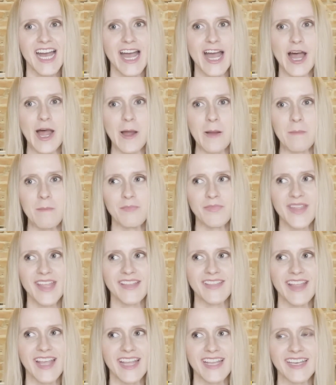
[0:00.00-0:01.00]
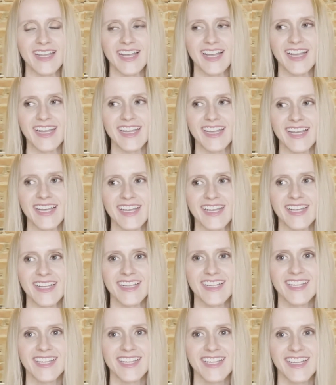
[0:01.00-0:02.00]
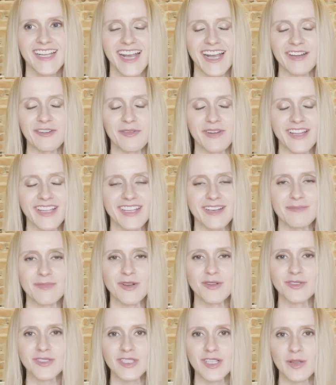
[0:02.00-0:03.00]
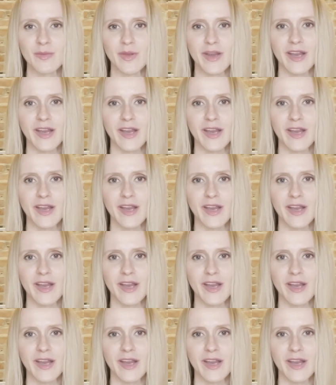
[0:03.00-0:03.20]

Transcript: And then I don't want to get emotional,